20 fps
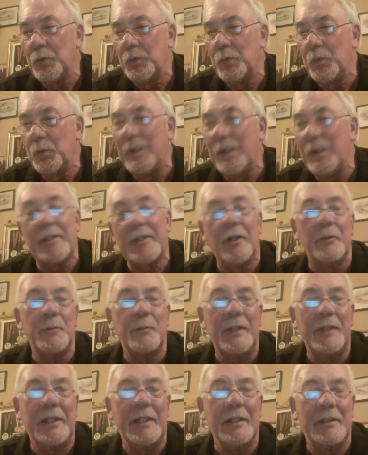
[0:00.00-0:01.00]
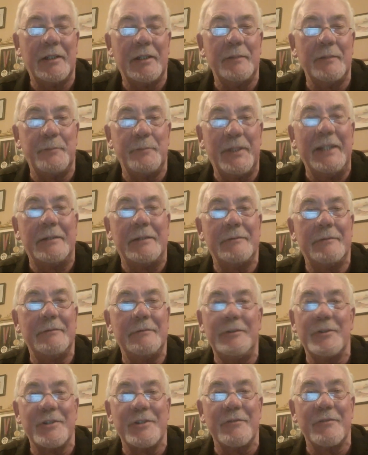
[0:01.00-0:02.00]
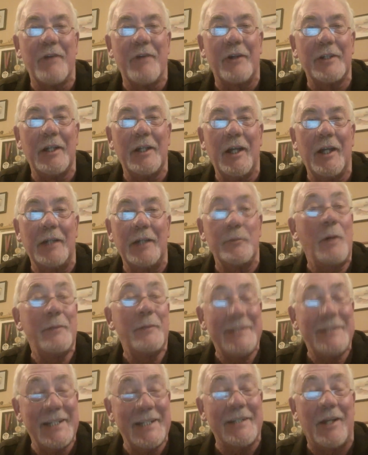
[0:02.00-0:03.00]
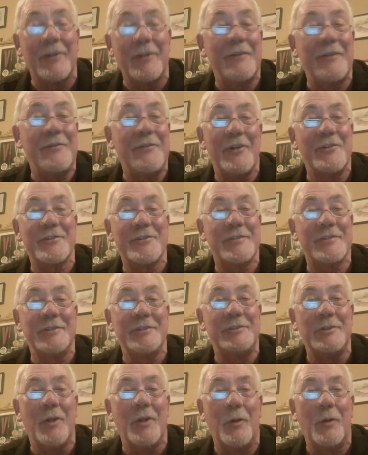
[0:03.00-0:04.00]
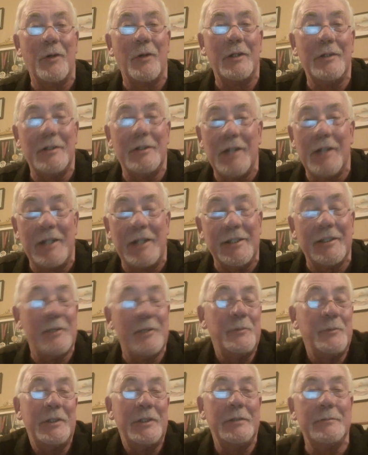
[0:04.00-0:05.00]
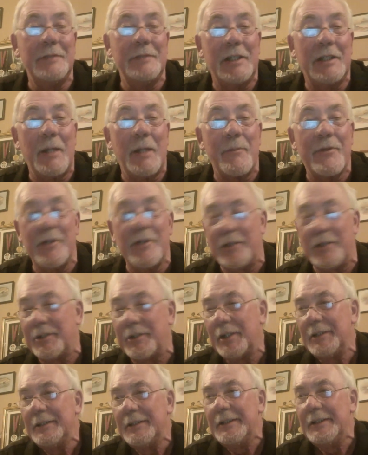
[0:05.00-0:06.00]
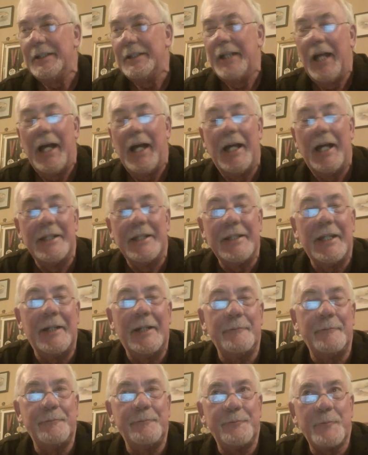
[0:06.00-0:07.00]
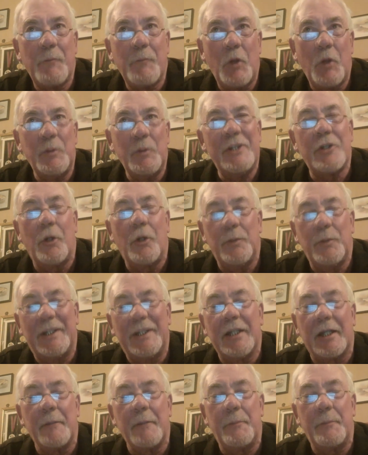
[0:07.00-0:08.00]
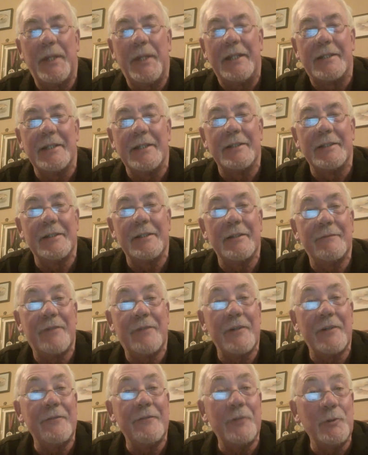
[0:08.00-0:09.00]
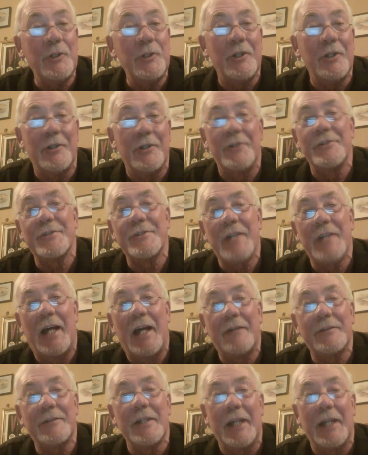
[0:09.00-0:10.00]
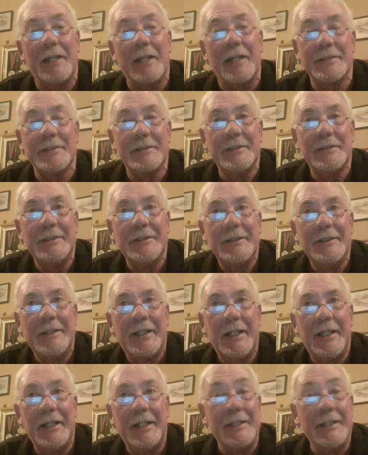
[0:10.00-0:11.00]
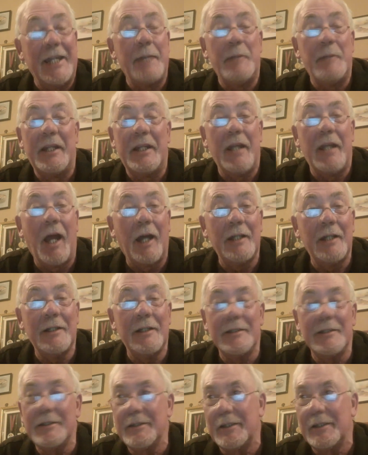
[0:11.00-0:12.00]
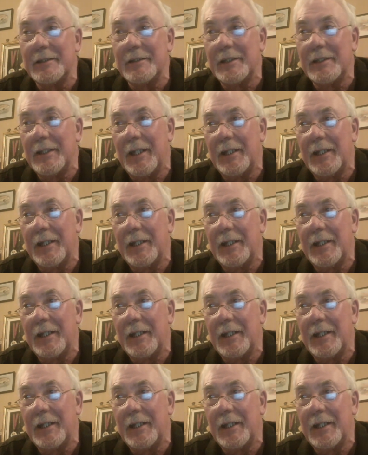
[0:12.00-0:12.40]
we thought we could compete using rod and line. Well, we did on the first, as you know, at Luddington, we came third. And we thought we could compete. And for a few years after that, namely in Ireland and,